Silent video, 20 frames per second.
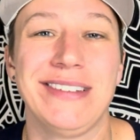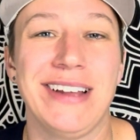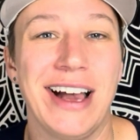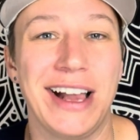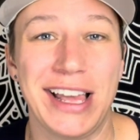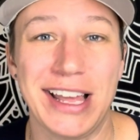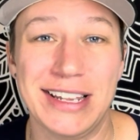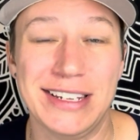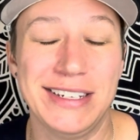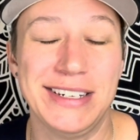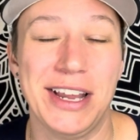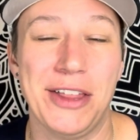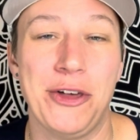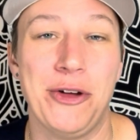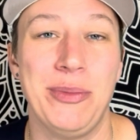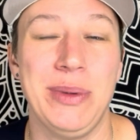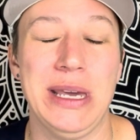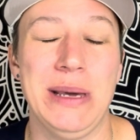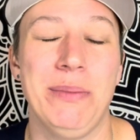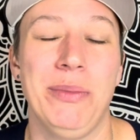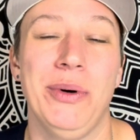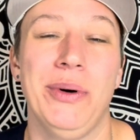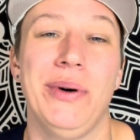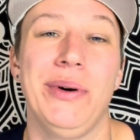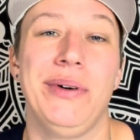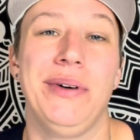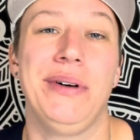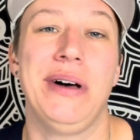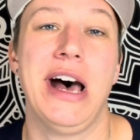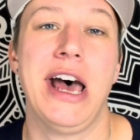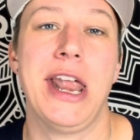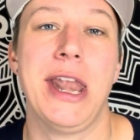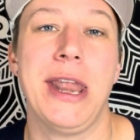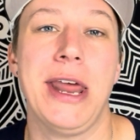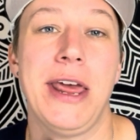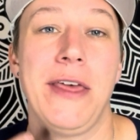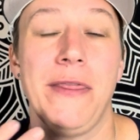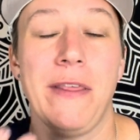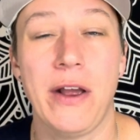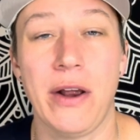against other people and
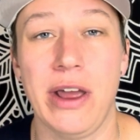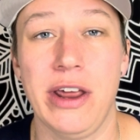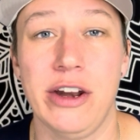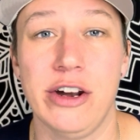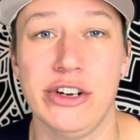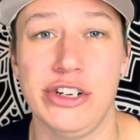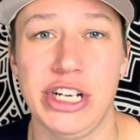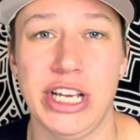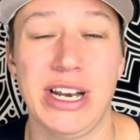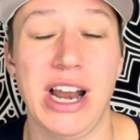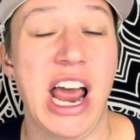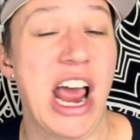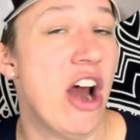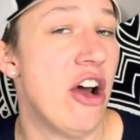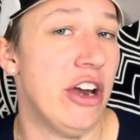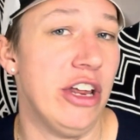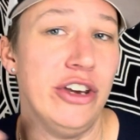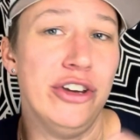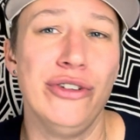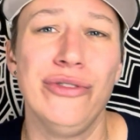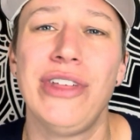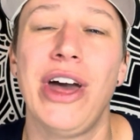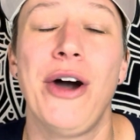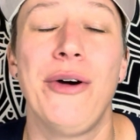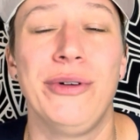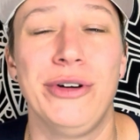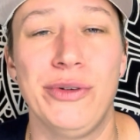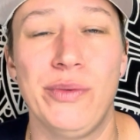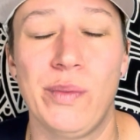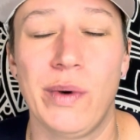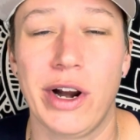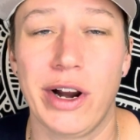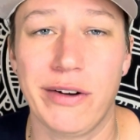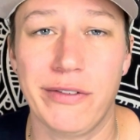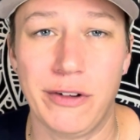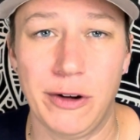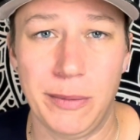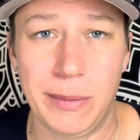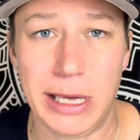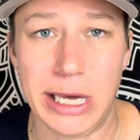in their energy. And I already knew that wouldn't work
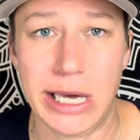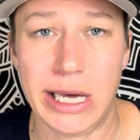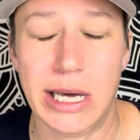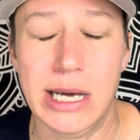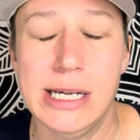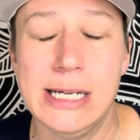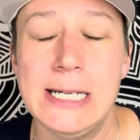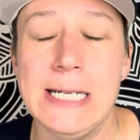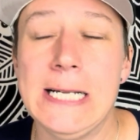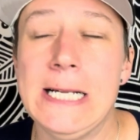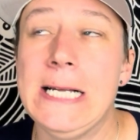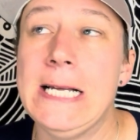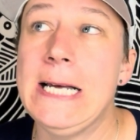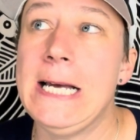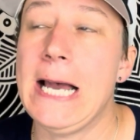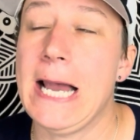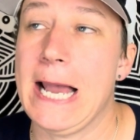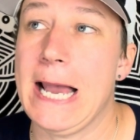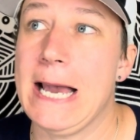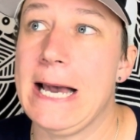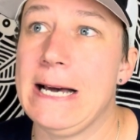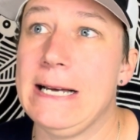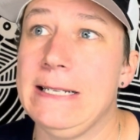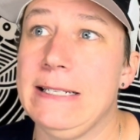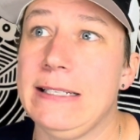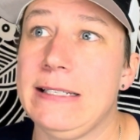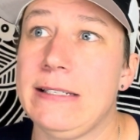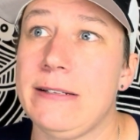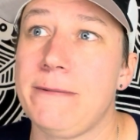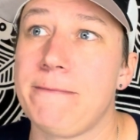for me. And